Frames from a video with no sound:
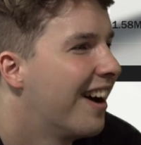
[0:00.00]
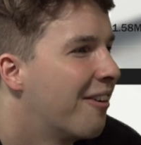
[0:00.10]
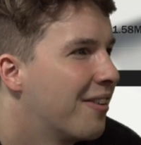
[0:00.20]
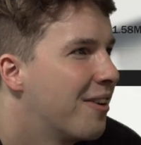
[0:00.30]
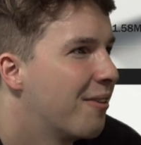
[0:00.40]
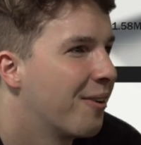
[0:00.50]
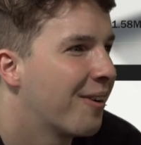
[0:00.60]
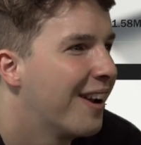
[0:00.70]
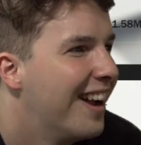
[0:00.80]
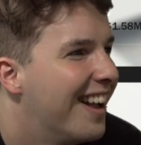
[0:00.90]
I read that
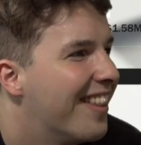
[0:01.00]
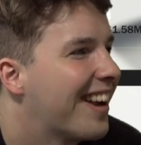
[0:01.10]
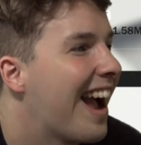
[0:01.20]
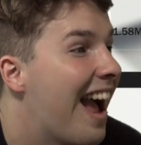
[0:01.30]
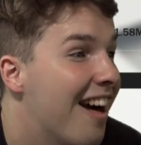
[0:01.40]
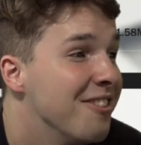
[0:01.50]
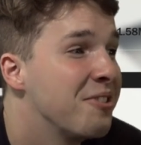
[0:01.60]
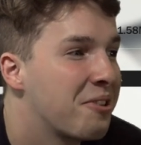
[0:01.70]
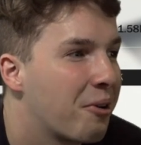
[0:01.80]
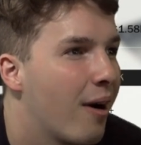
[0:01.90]
wrong. They got
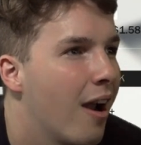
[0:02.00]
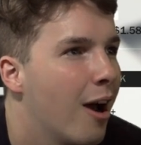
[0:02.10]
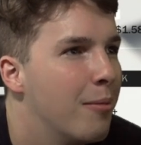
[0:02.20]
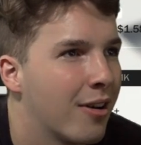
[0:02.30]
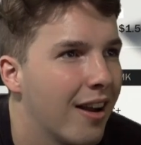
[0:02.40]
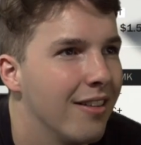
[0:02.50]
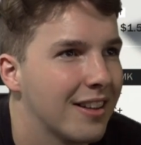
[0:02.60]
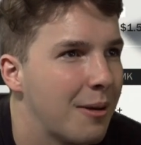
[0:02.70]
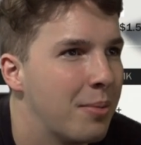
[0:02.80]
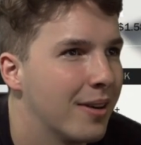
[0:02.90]
Alan Crabbe, okay, I
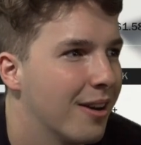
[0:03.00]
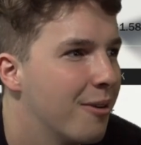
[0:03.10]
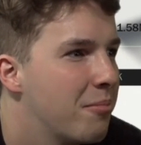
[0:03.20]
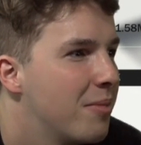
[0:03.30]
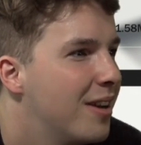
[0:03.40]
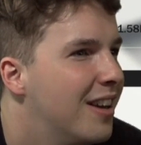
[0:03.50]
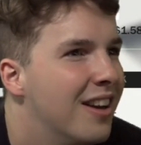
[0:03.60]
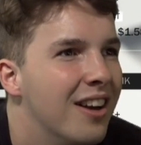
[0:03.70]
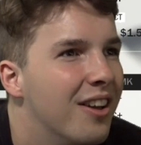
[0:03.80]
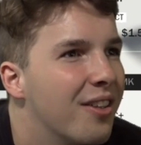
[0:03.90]
like that pickup.
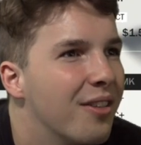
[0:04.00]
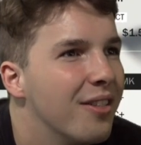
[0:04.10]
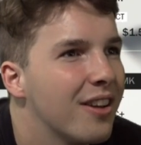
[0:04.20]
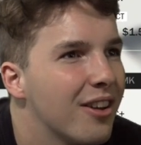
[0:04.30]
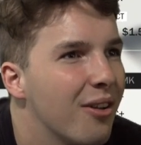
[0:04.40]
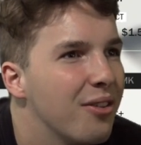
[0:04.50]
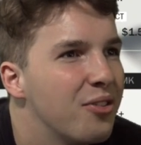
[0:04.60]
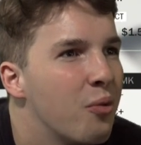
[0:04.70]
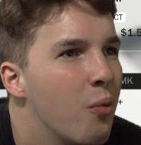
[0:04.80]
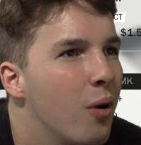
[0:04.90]
Look at all
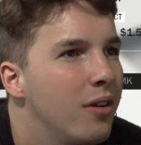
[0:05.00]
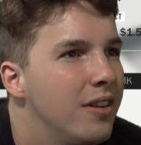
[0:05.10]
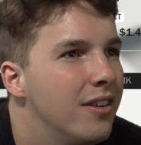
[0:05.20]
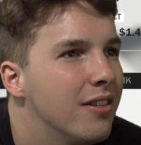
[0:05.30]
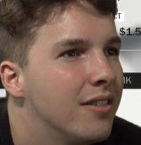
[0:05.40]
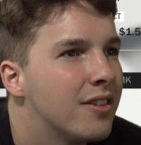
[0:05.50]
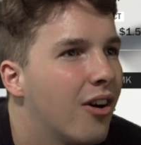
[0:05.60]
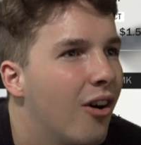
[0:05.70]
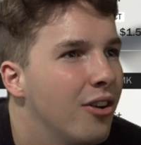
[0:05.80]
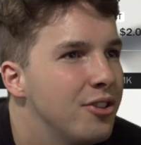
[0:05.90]
these one-year
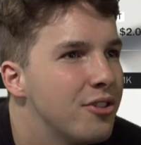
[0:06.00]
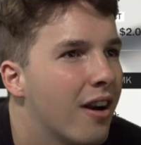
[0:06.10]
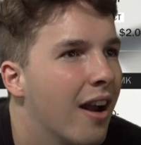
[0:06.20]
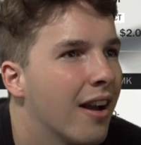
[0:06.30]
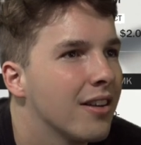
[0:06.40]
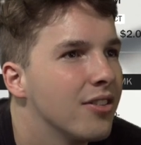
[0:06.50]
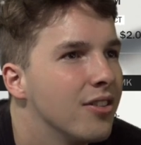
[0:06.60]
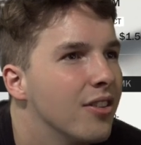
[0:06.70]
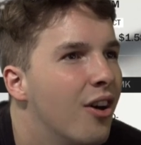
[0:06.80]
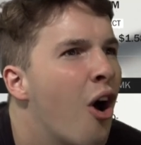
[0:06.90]

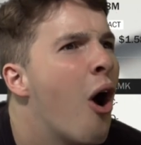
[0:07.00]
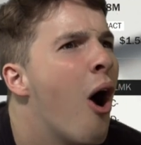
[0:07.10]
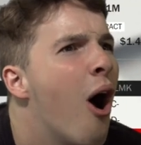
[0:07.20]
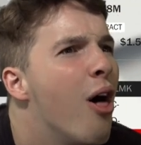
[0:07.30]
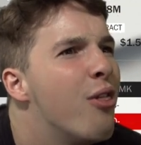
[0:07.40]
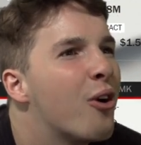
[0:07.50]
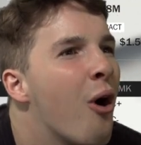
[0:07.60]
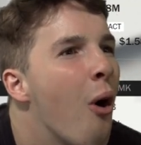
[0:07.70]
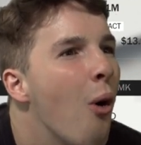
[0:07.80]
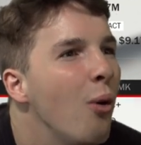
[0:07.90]
contracts. Their
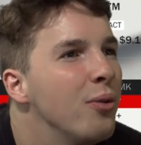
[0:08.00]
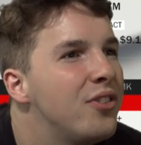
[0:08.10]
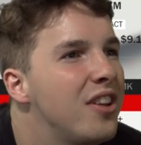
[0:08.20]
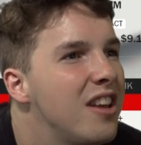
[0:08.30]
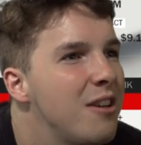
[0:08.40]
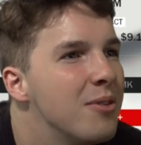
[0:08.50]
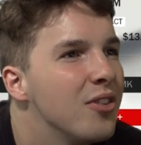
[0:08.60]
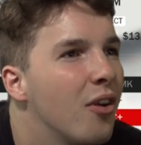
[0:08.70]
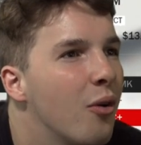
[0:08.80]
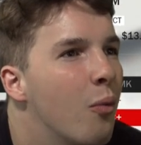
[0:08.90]
whole team
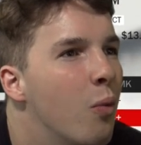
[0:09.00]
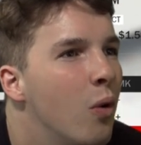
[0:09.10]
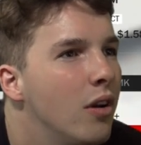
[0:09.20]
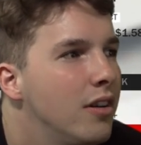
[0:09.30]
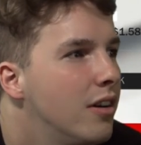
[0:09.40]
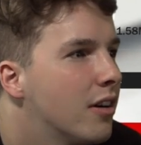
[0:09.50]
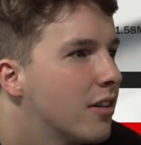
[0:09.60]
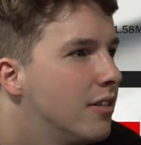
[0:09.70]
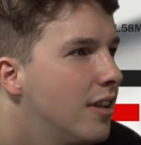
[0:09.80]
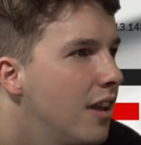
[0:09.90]
is on a one-year
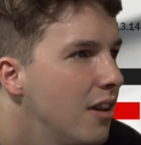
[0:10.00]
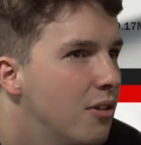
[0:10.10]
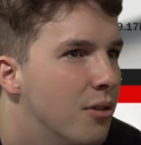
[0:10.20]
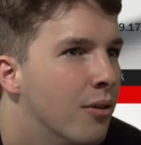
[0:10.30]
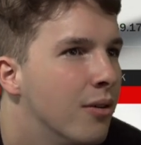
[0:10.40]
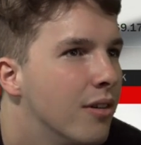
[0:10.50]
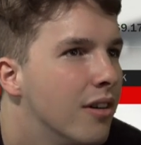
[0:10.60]
deal.